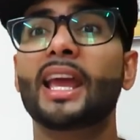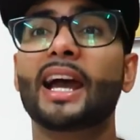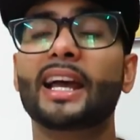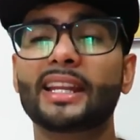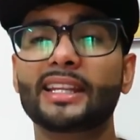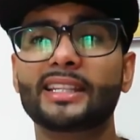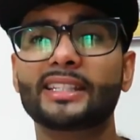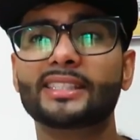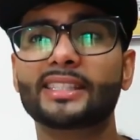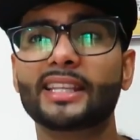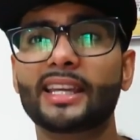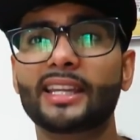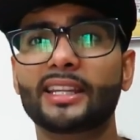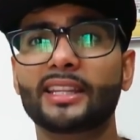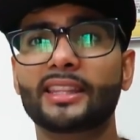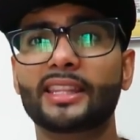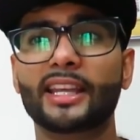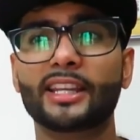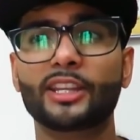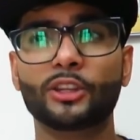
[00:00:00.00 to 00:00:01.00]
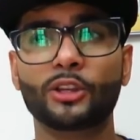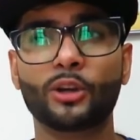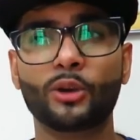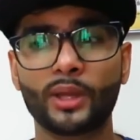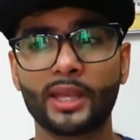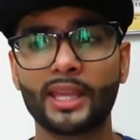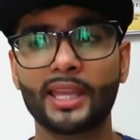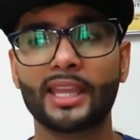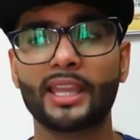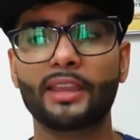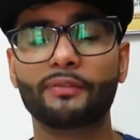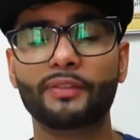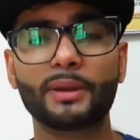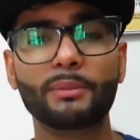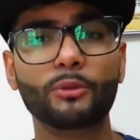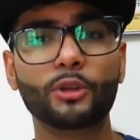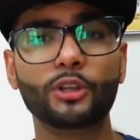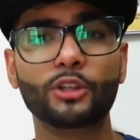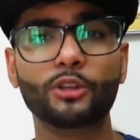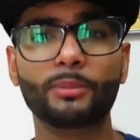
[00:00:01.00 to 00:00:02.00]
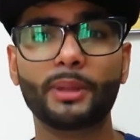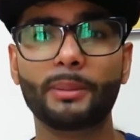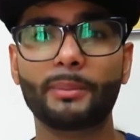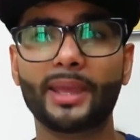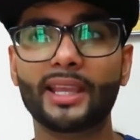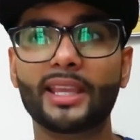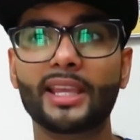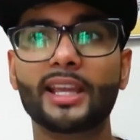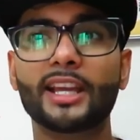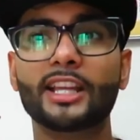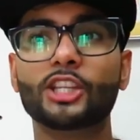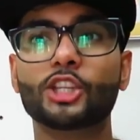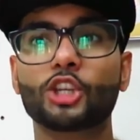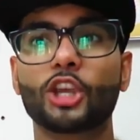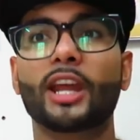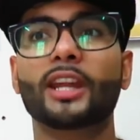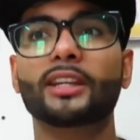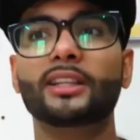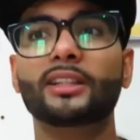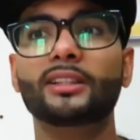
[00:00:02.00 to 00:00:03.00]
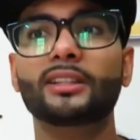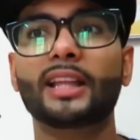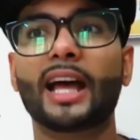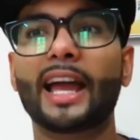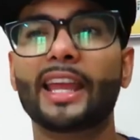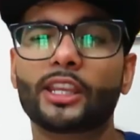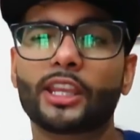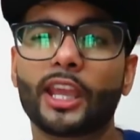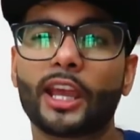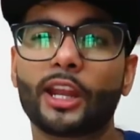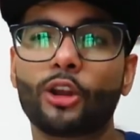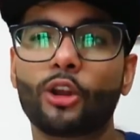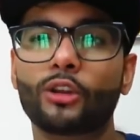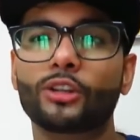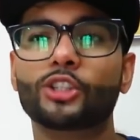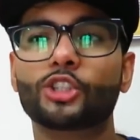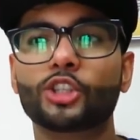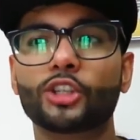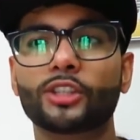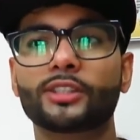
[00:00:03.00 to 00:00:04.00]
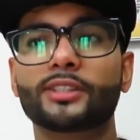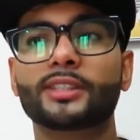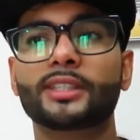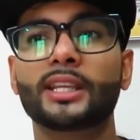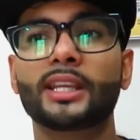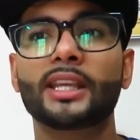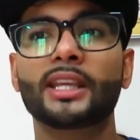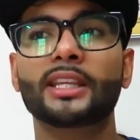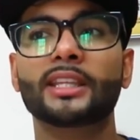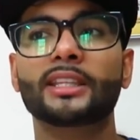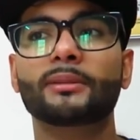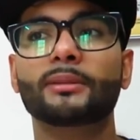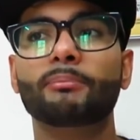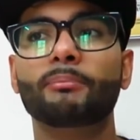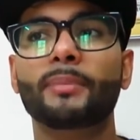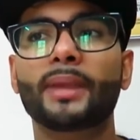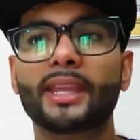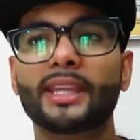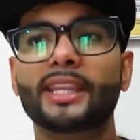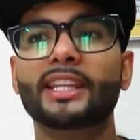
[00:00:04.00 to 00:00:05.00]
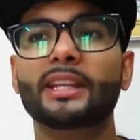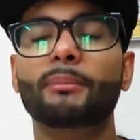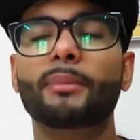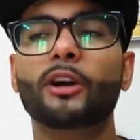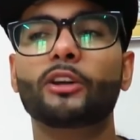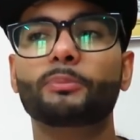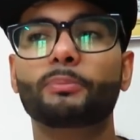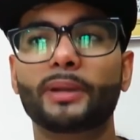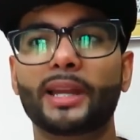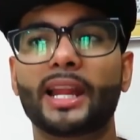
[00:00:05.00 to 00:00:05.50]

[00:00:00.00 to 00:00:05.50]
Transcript: And I decided that, you know, if I'm going to be making a channel, I cannot just make it about